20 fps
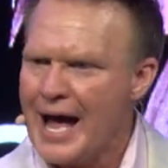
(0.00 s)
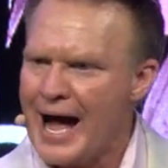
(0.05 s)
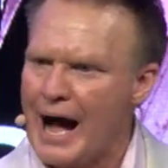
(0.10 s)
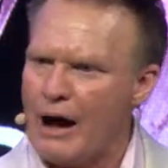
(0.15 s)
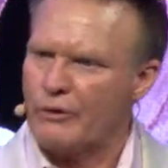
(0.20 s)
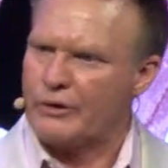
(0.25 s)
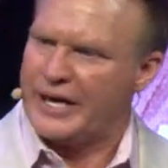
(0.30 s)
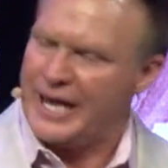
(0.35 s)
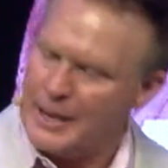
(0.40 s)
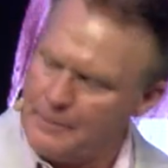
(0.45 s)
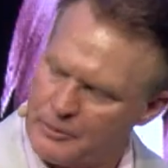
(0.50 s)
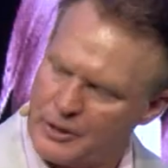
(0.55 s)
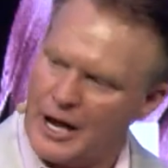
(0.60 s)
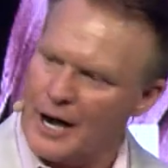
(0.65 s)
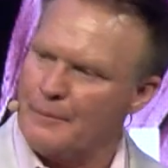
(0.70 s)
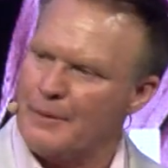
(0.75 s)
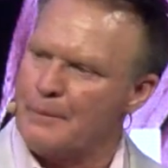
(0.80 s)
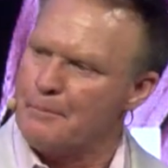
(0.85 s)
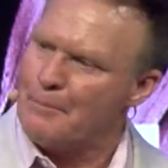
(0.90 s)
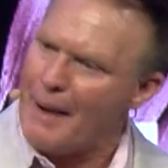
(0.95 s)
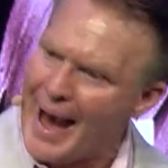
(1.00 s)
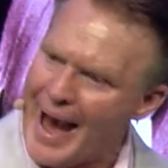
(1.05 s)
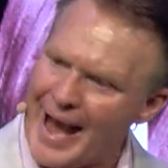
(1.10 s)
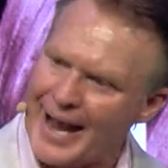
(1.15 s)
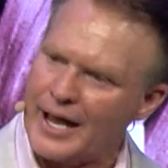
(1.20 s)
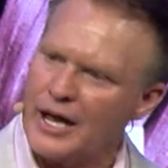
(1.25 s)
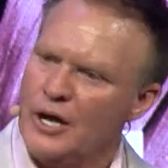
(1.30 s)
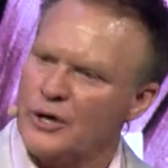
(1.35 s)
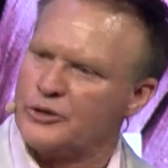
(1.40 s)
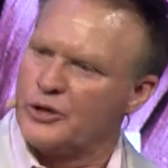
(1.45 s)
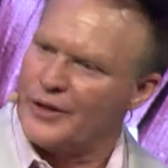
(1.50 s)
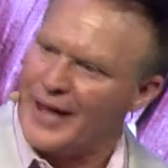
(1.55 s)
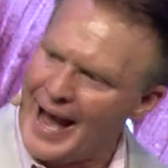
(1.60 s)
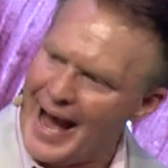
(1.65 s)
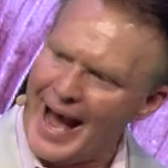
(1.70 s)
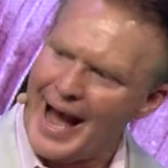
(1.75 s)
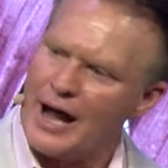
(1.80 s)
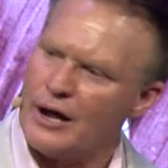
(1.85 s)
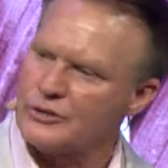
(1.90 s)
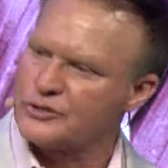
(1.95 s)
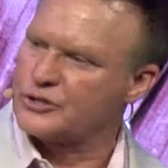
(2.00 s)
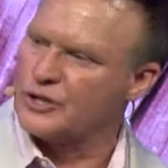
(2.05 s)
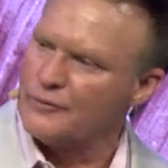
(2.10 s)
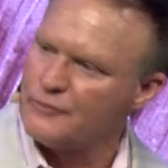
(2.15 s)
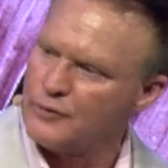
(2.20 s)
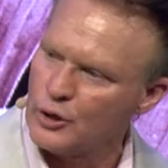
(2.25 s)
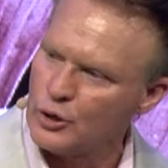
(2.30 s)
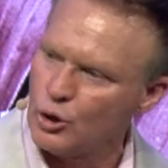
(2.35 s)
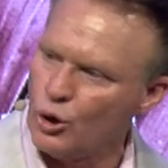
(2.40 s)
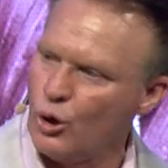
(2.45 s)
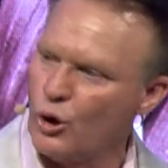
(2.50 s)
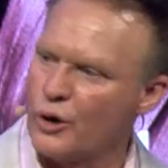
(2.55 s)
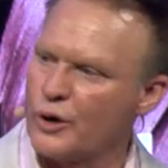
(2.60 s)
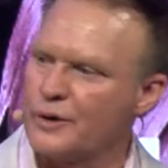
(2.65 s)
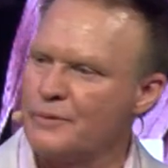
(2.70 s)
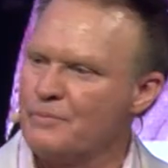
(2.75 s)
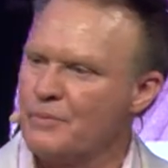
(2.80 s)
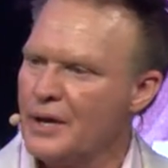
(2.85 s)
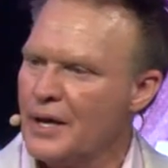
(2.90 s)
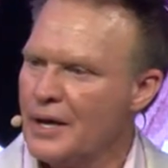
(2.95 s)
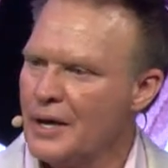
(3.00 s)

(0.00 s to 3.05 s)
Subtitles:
I'll keep coming back to the house of the Lord.